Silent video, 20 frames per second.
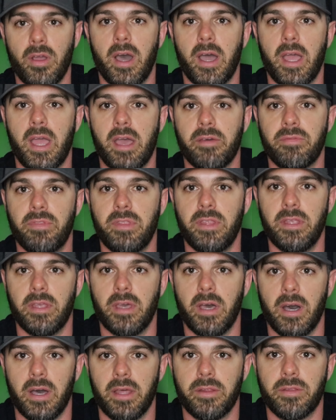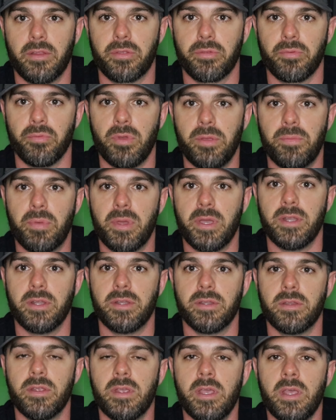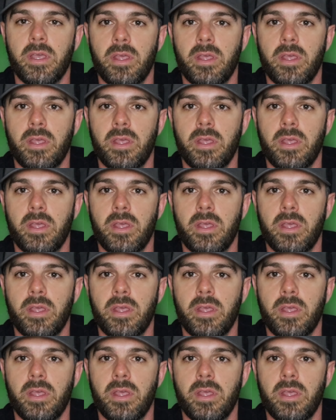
I have the 3-pin